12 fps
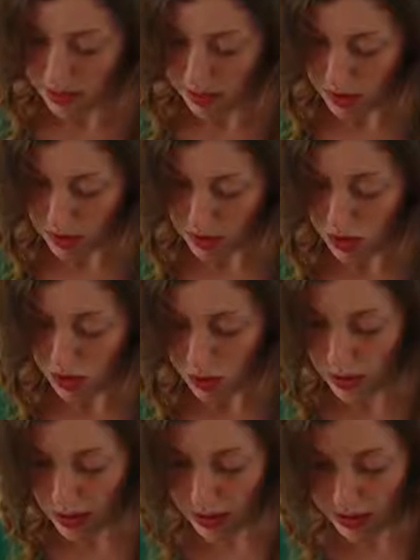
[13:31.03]
me
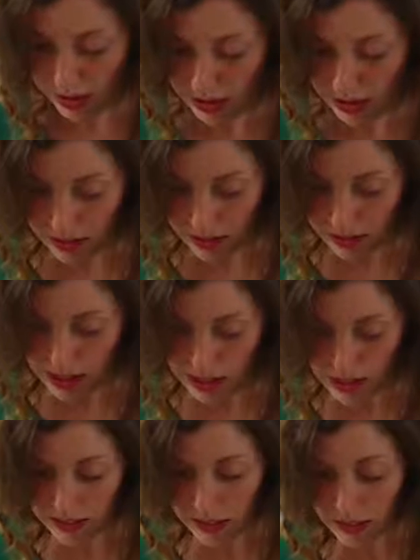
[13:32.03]
show
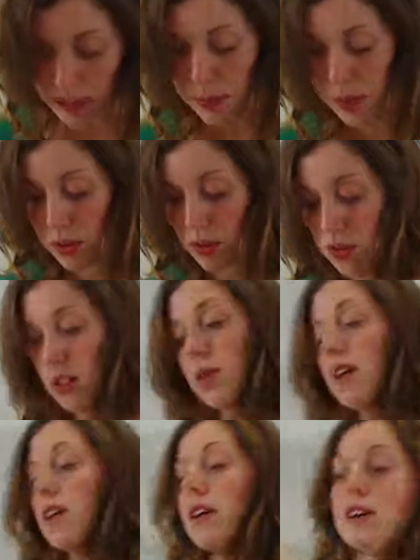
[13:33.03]
these examples to you.